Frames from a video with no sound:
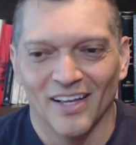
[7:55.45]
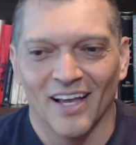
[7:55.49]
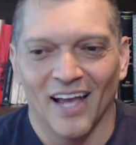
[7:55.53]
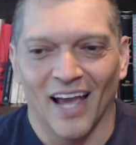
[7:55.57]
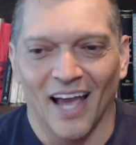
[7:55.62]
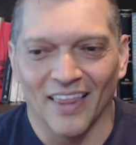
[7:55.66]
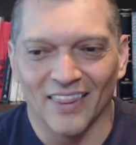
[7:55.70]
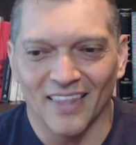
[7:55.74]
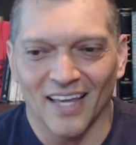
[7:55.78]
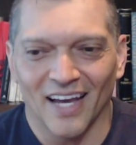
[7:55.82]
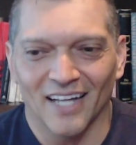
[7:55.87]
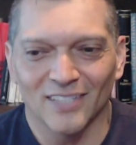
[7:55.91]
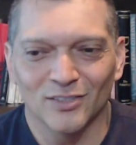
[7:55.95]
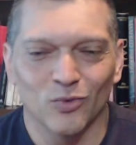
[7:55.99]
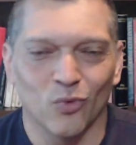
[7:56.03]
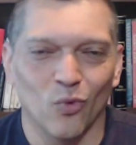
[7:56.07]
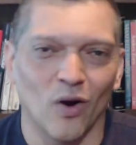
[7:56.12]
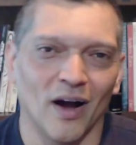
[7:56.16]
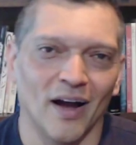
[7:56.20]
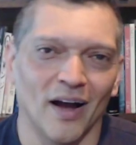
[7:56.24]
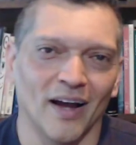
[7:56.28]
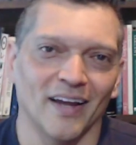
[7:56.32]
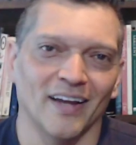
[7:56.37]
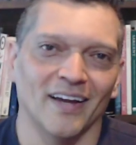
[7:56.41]
And that's
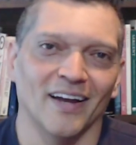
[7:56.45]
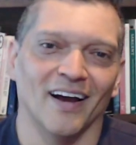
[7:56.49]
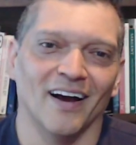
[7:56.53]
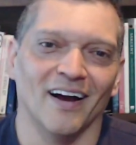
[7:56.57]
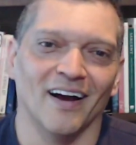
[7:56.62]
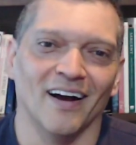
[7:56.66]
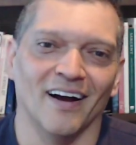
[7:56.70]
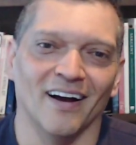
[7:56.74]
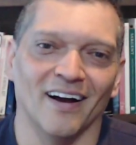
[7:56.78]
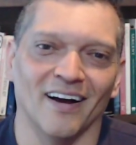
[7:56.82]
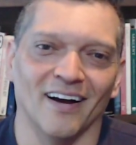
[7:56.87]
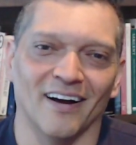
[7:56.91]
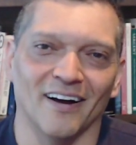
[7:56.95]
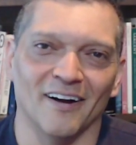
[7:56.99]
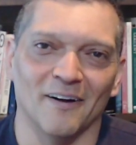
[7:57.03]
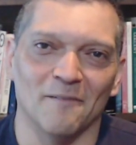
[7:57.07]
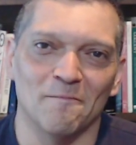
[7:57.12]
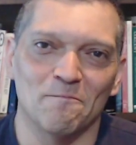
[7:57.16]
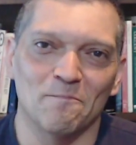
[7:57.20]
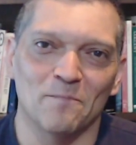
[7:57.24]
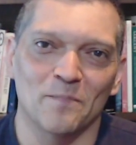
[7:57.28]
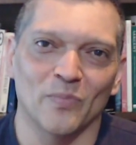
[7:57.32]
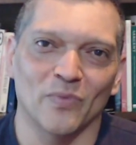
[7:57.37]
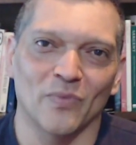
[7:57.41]
why
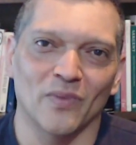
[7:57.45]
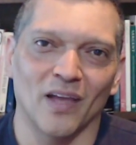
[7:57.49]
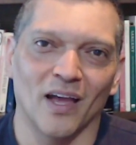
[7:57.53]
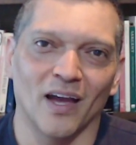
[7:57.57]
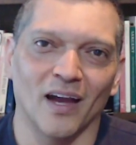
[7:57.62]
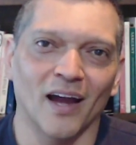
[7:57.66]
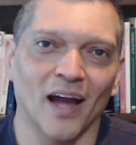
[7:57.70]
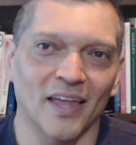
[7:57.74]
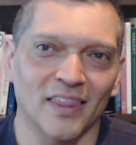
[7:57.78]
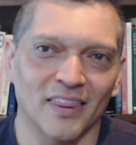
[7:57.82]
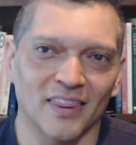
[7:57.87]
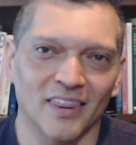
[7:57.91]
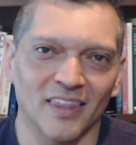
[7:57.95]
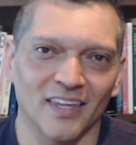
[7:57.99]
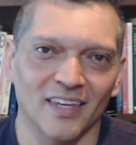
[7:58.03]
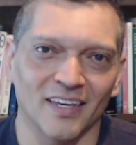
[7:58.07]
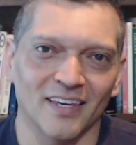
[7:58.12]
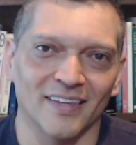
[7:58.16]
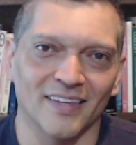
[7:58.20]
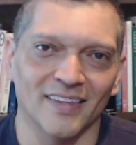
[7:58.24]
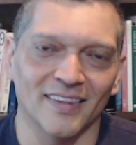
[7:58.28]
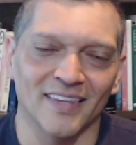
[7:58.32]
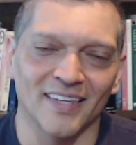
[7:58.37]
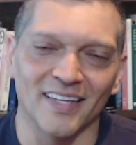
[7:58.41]
I
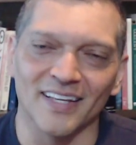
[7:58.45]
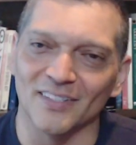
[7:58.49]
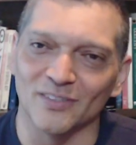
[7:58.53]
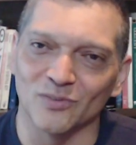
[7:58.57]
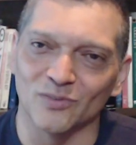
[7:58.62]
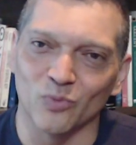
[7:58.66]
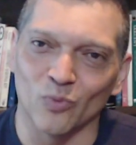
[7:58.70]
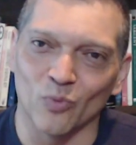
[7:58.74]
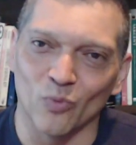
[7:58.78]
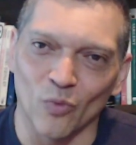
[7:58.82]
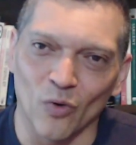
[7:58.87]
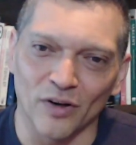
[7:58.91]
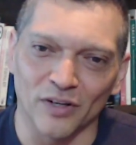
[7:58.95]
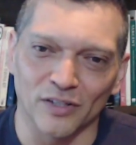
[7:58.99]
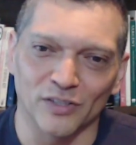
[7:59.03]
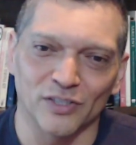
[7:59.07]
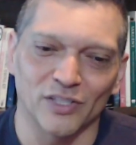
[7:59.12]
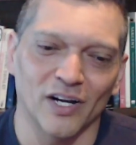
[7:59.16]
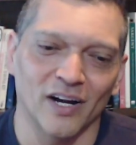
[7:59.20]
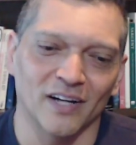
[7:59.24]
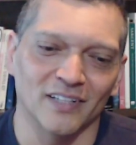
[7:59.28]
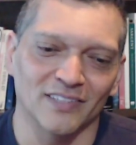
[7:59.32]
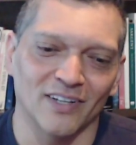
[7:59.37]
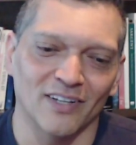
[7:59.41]
think these oneer
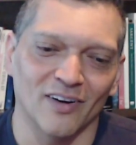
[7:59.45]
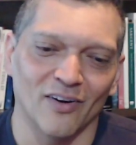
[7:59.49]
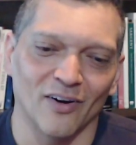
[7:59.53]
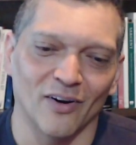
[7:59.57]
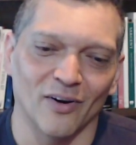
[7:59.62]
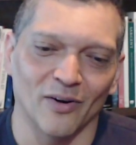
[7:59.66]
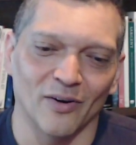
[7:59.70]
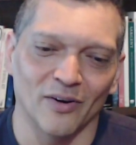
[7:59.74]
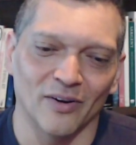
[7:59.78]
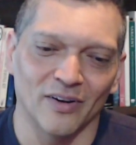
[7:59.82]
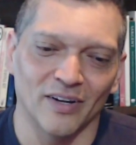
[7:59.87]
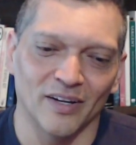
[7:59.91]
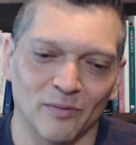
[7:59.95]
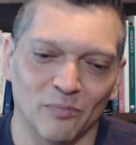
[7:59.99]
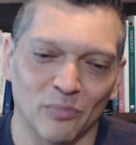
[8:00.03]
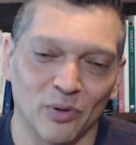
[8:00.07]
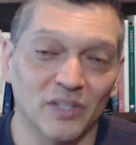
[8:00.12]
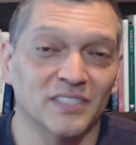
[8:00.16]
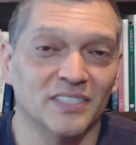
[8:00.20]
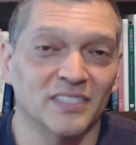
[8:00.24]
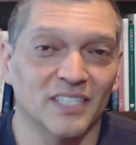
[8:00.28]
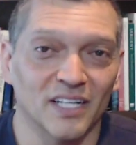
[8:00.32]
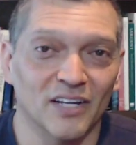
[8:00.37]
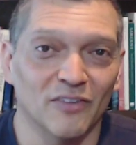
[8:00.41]
shots are
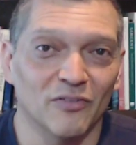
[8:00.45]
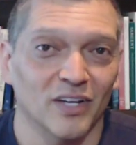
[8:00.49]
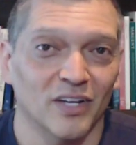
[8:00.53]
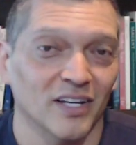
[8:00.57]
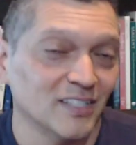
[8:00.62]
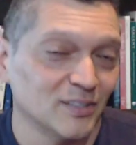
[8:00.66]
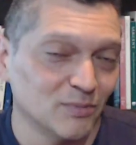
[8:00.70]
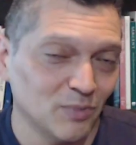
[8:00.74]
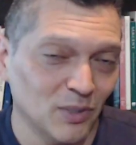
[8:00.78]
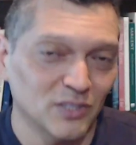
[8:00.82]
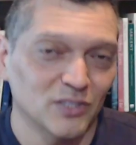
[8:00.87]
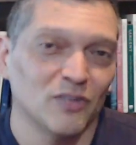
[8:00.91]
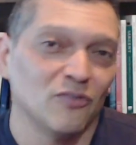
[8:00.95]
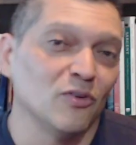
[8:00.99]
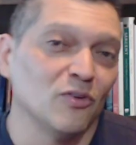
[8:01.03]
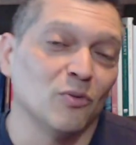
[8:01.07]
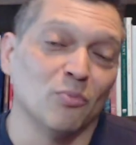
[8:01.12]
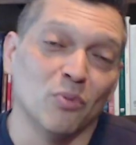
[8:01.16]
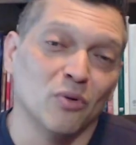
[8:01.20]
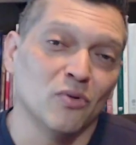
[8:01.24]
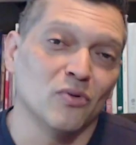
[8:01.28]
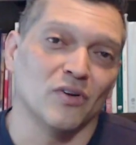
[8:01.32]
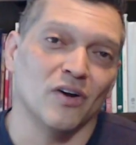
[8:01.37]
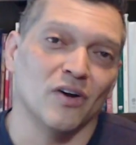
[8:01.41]
pretty significant, especially if you
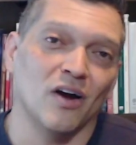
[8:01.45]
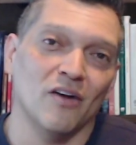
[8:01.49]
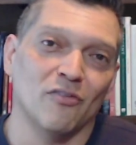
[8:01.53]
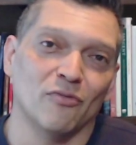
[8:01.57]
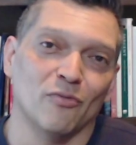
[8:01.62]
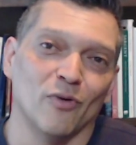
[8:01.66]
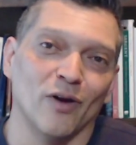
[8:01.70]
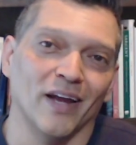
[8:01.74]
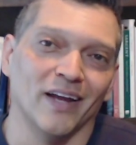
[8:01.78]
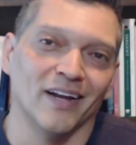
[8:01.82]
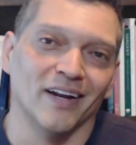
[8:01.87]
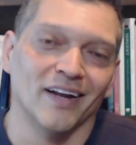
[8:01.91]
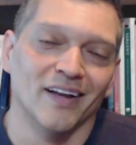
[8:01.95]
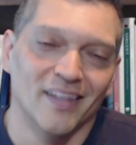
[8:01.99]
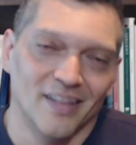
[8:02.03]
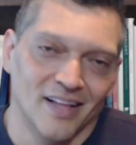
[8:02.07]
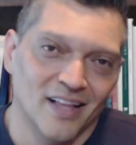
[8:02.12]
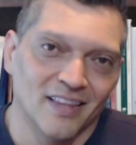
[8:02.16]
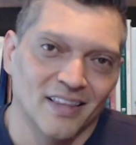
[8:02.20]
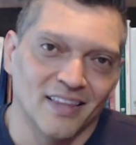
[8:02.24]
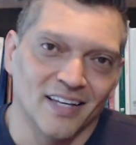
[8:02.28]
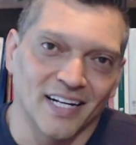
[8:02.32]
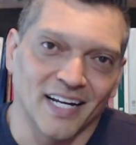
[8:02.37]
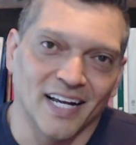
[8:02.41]
pull it off right,
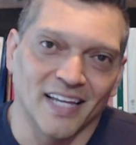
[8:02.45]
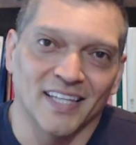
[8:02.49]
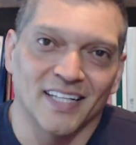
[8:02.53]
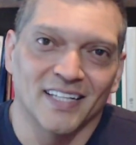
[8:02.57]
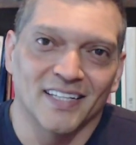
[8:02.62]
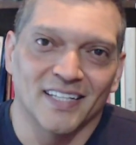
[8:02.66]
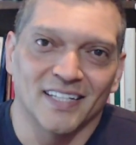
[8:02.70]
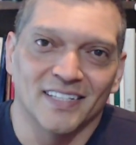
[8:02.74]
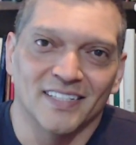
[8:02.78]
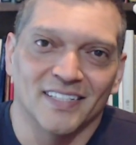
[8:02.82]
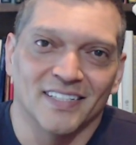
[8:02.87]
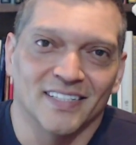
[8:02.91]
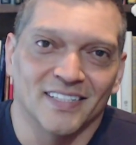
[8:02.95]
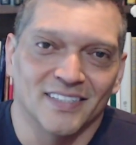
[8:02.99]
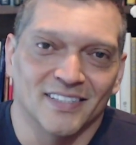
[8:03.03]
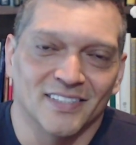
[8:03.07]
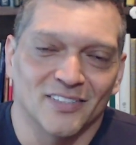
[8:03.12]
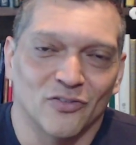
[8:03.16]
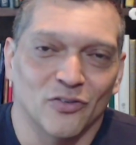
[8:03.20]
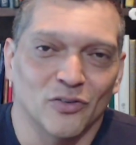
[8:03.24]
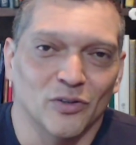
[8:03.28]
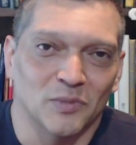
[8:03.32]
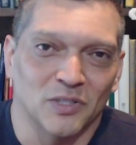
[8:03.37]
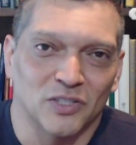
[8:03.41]
like I think they did in this
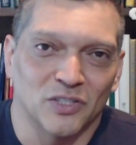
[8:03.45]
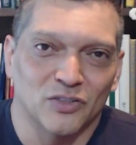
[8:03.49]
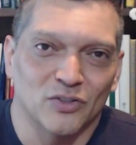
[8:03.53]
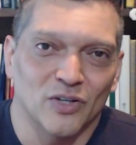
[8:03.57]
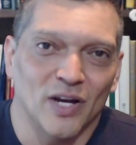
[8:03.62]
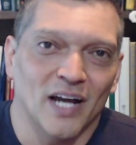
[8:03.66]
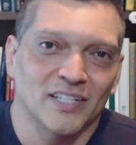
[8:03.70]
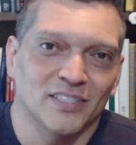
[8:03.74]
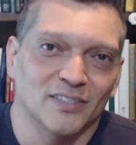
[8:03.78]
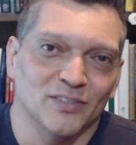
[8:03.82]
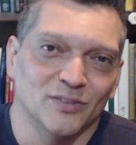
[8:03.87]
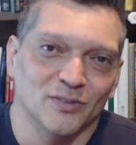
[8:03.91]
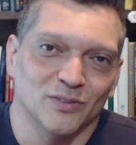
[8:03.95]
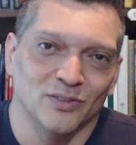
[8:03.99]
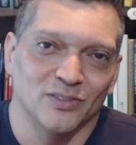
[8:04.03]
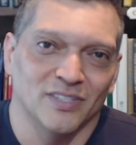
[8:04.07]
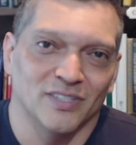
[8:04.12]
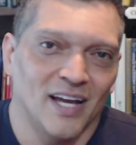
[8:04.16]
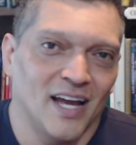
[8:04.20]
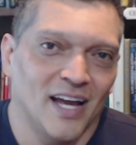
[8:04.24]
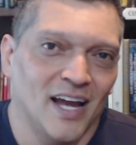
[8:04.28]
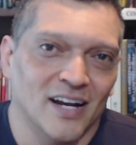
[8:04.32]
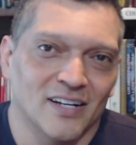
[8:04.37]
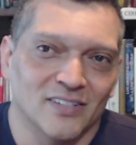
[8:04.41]
film Extraction. It was
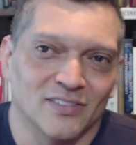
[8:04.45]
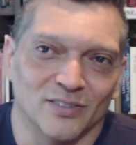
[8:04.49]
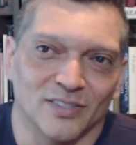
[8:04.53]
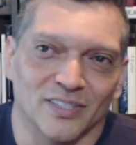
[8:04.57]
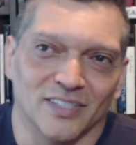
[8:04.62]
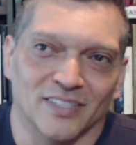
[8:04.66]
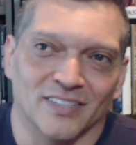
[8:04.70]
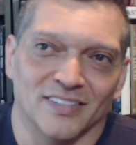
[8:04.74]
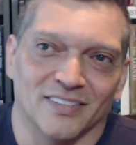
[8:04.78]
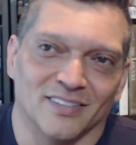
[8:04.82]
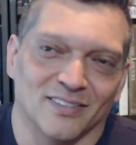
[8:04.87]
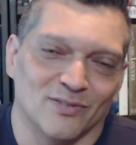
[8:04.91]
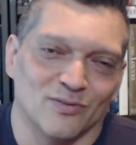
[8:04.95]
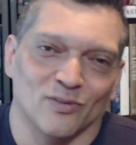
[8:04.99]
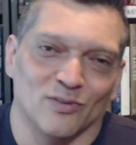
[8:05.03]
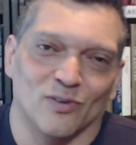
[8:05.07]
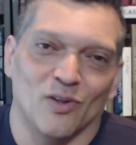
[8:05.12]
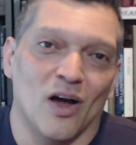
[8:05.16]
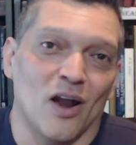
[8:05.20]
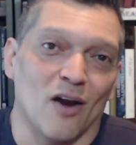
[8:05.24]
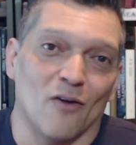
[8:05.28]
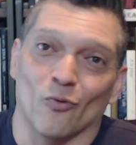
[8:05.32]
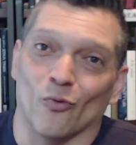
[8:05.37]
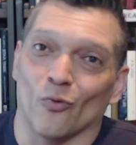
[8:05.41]
excellent. There's a
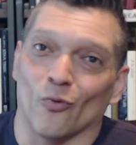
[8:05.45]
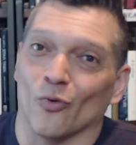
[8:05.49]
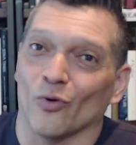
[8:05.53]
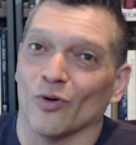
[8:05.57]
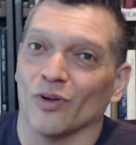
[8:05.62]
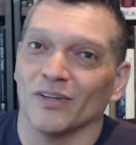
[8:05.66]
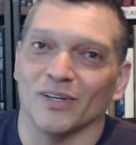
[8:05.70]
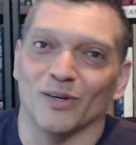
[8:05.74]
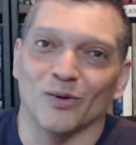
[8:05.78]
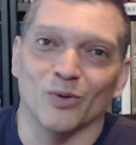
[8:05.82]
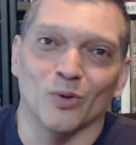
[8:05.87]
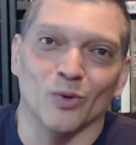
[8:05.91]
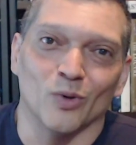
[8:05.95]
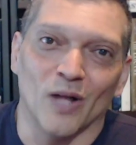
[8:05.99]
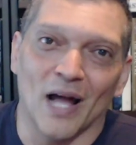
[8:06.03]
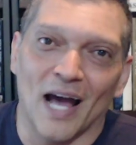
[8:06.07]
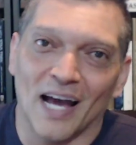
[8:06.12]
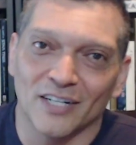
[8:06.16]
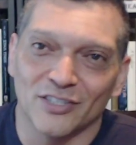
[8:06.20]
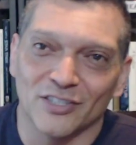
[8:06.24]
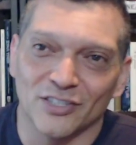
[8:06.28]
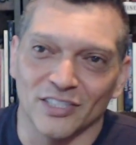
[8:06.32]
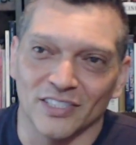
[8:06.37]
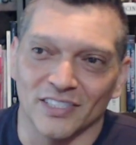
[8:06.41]
lot of really cool
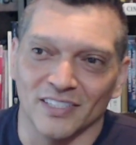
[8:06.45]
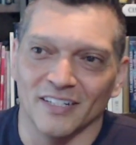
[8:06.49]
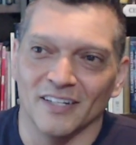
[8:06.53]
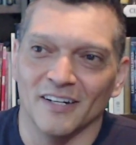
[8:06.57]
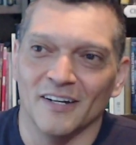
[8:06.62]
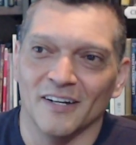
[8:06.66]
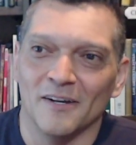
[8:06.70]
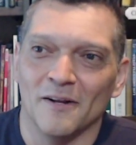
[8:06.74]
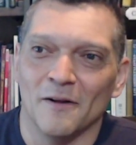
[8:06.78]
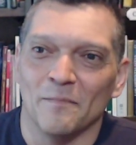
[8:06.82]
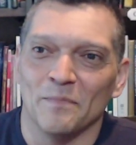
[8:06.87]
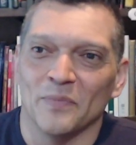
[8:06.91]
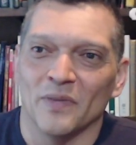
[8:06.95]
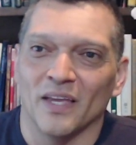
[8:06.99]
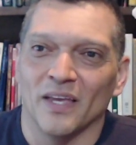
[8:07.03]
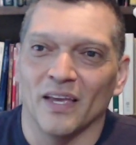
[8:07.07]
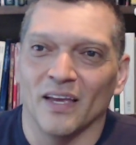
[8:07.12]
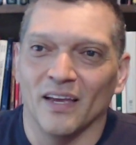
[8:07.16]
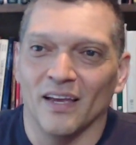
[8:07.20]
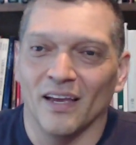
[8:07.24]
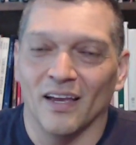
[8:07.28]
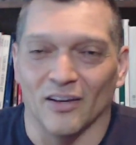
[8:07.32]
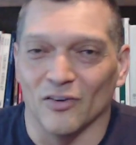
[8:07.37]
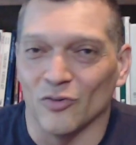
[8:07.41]
action,
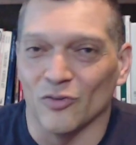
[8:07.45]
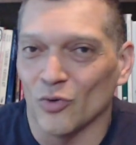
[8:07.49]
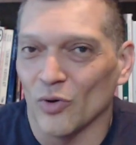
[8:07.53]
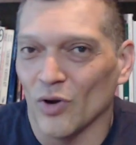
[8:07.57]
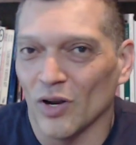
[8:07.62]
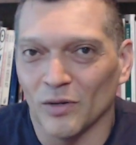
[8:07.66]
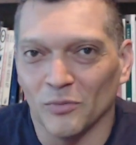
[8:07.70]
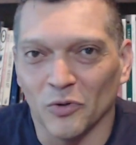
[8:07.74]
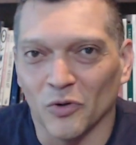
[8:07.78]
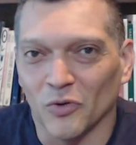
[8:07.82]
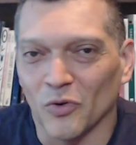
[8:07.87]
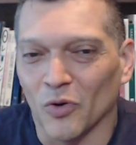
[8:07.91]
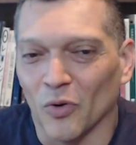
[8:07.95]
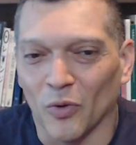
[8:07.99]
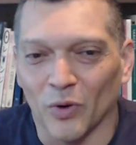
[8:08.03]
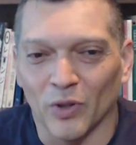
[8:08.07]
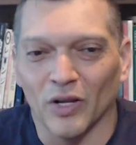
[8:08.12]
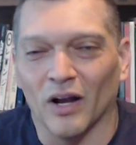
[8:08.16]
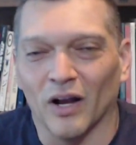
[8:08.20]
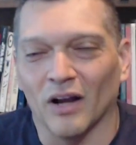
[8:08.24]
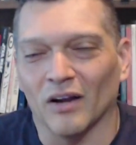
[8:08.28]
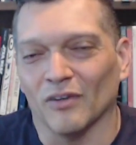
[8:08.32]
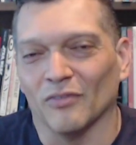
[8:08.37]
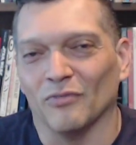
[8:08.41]
incredible
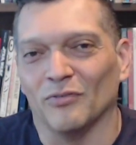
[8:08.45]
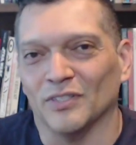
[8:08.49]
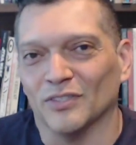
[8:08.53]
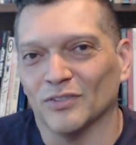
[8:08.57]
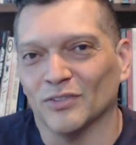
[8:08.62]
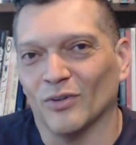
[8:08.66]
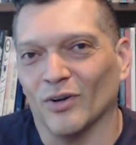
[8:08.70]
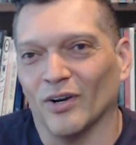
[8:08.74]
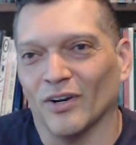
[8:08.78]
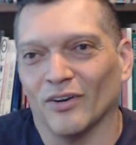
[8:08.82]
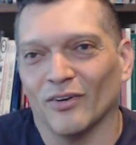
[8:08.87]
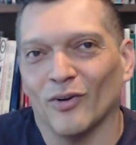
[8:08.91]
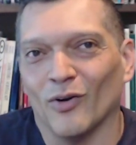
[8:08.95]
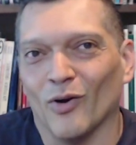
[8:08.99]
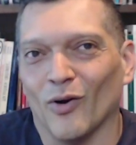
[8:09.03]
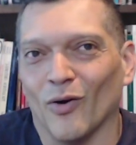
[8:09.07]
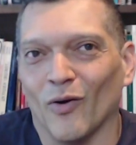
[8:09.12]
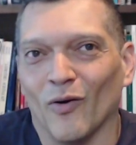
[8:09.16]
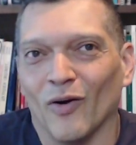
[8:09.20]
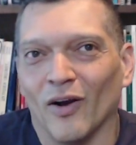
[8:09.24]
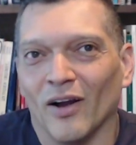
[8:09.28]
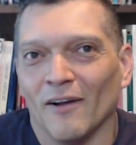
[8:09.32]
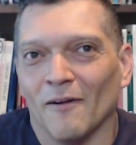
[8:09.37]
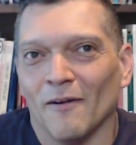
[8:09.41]
choreography. So I don't know